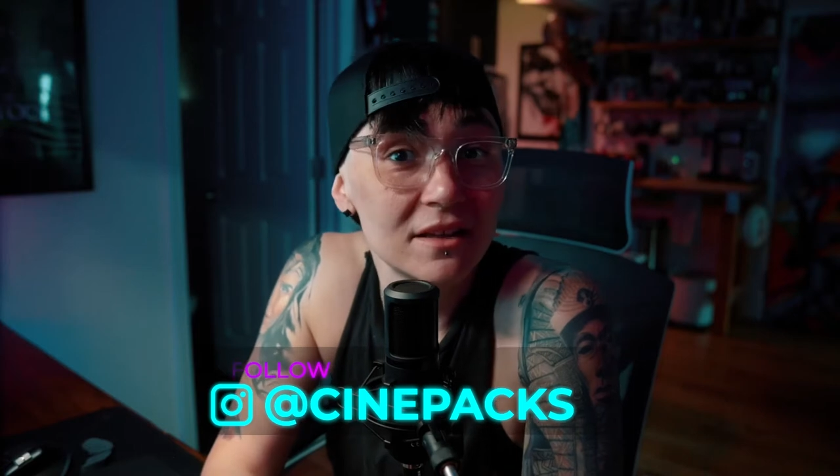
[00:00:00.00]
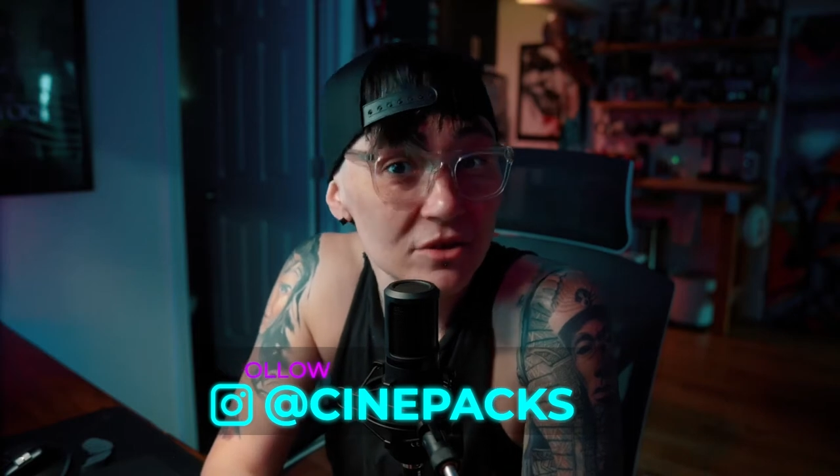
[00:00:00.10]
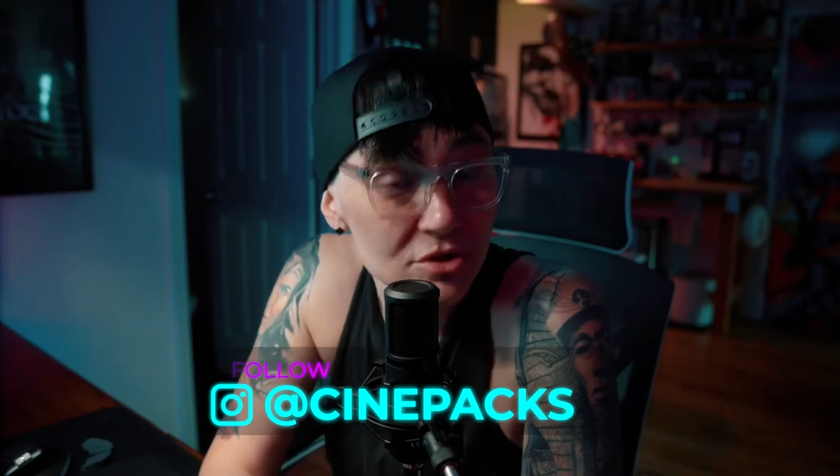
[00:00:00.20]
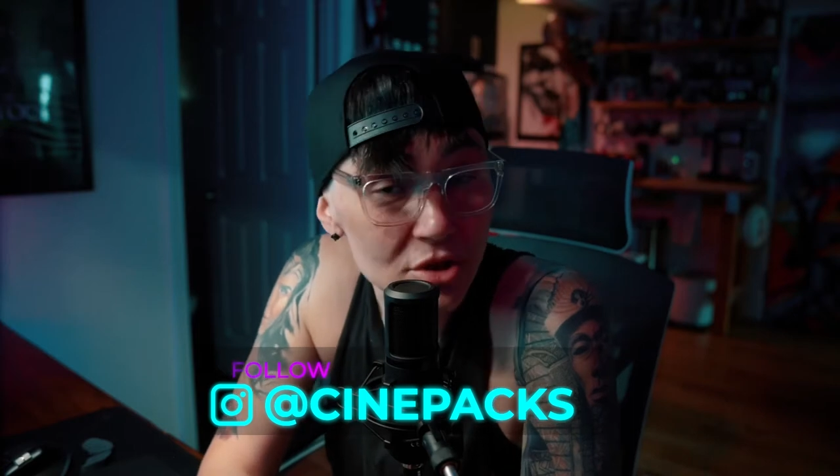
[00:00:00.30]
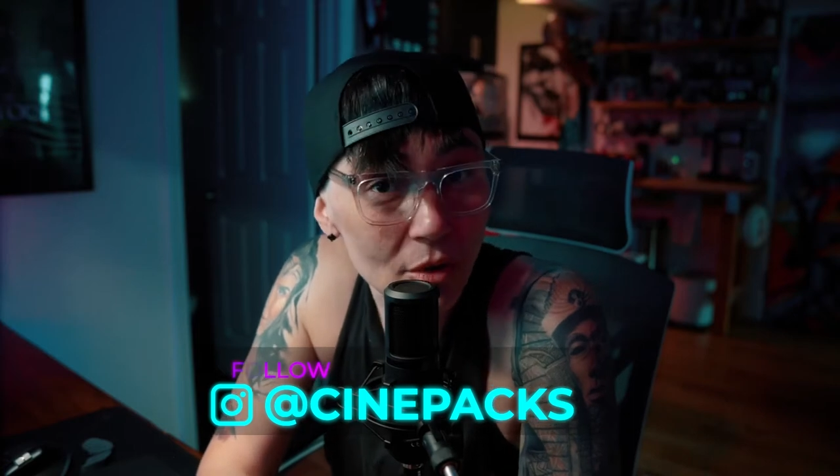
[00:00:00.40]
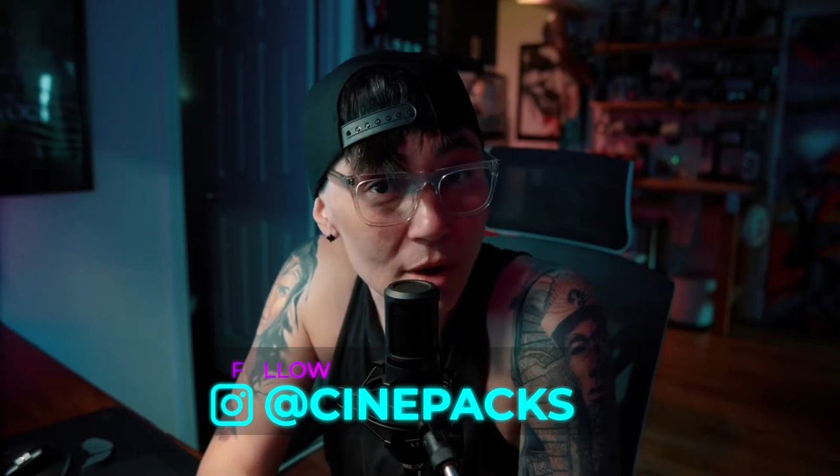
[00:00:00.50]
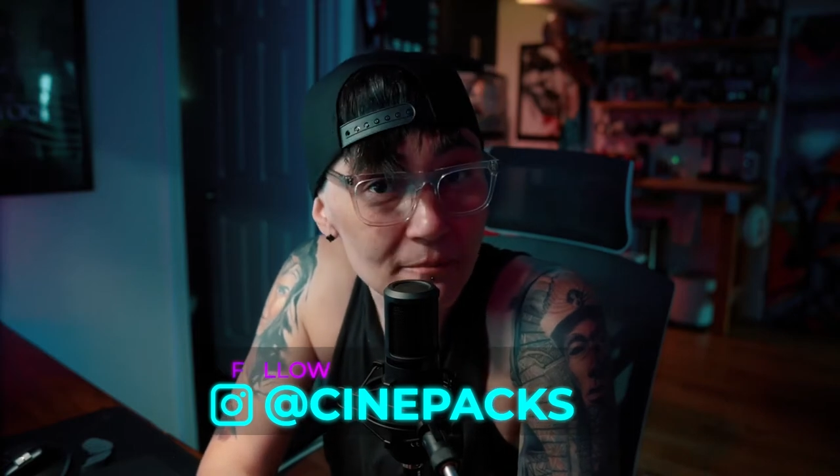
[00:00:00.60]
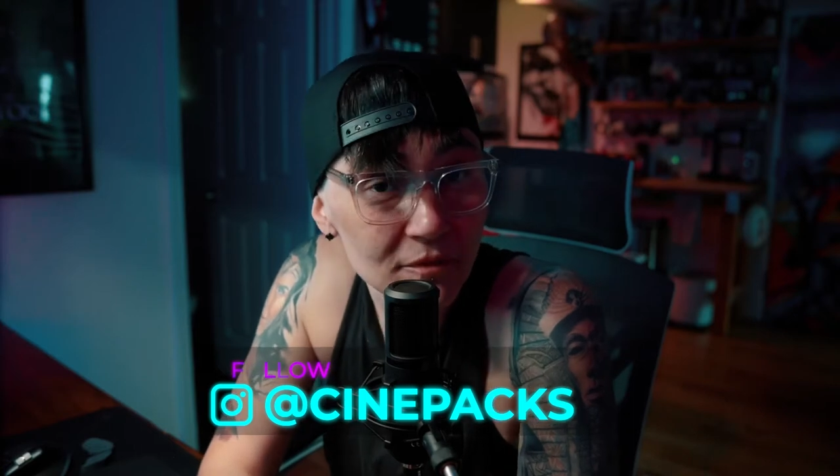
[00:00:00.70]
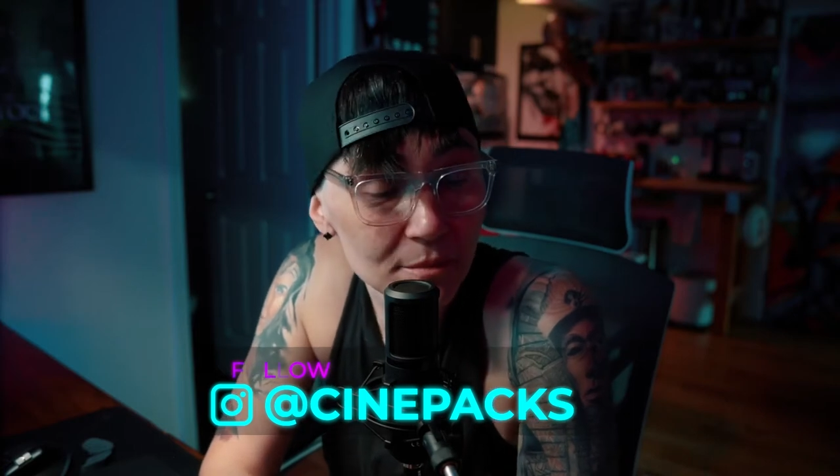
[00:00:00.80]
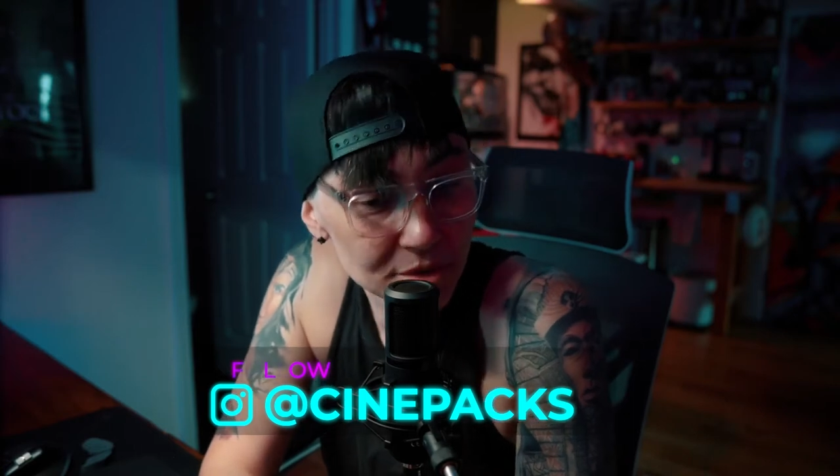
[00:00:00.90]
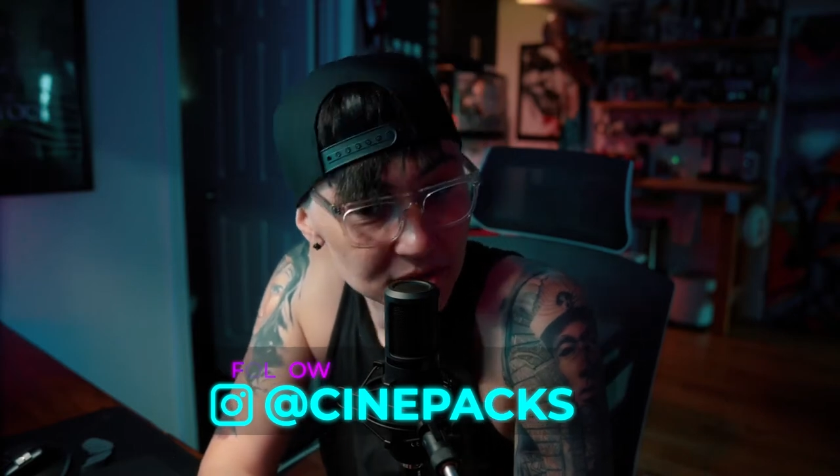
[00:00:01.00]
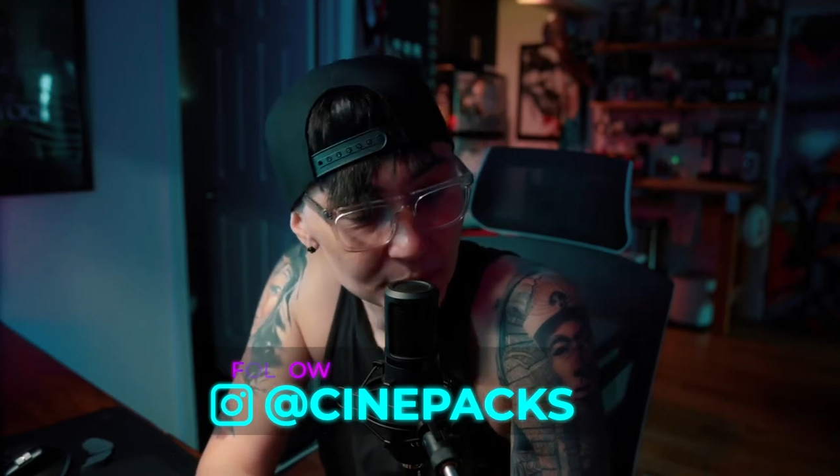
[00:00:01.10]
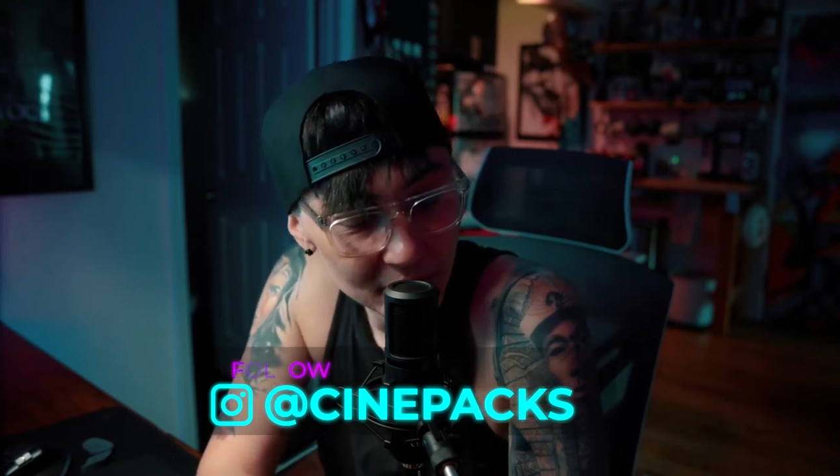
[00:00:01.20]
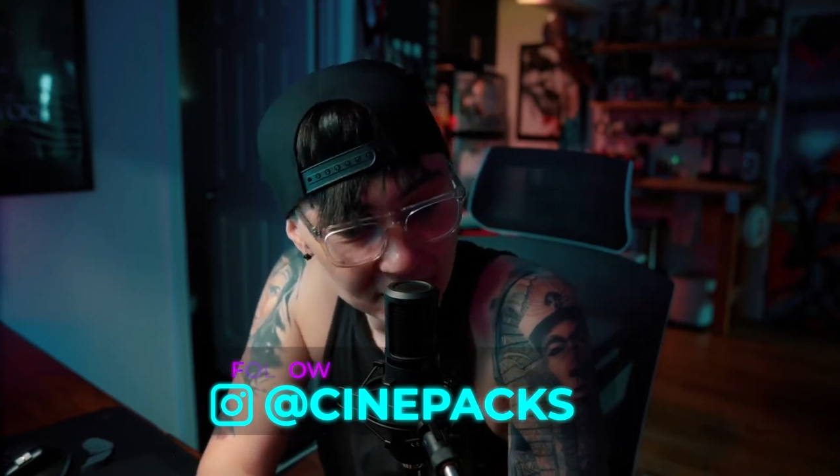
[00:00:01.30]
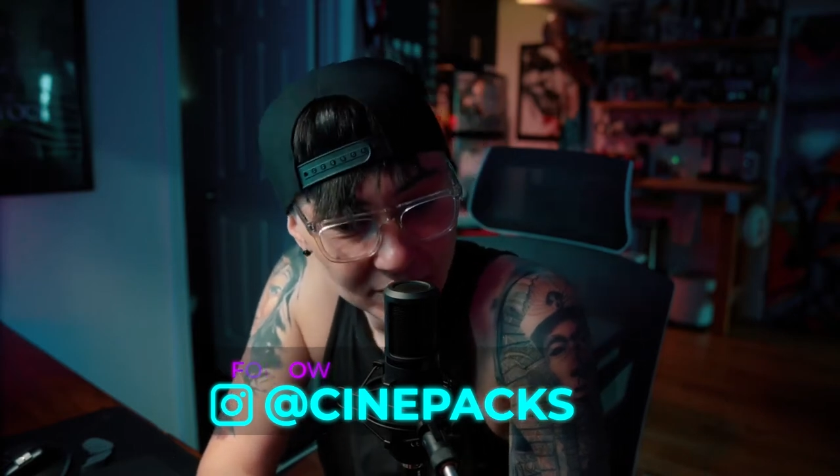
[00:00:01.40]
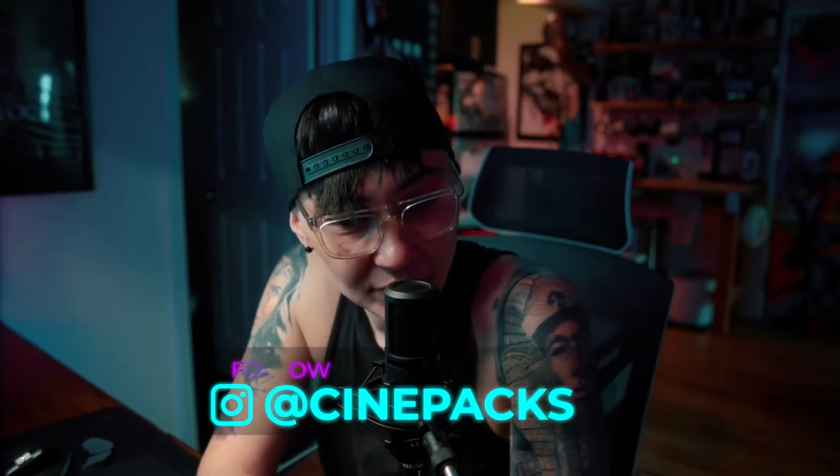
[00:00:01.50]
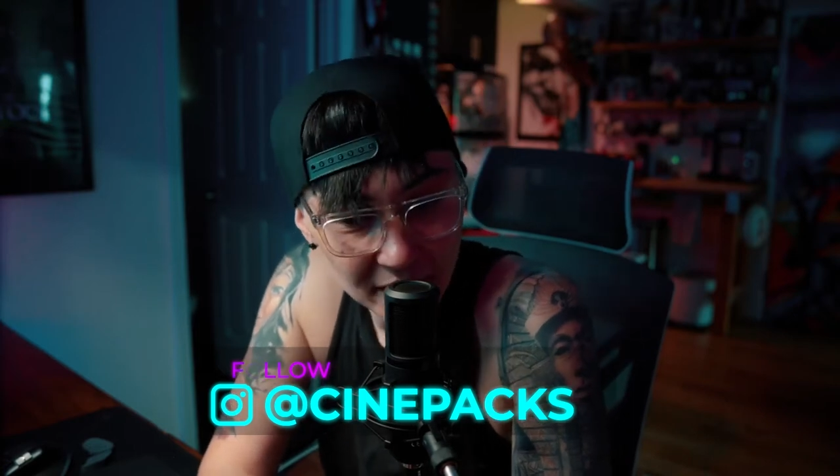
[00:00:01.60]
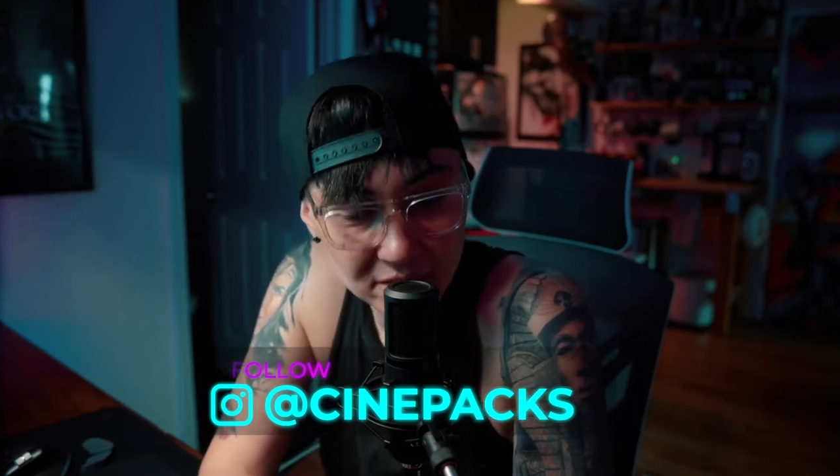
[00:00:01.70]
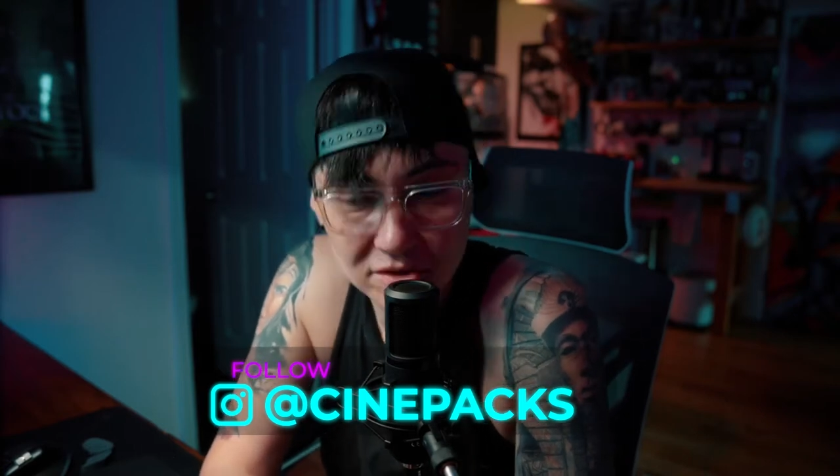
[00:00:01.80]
didn't show up from prism lens effects.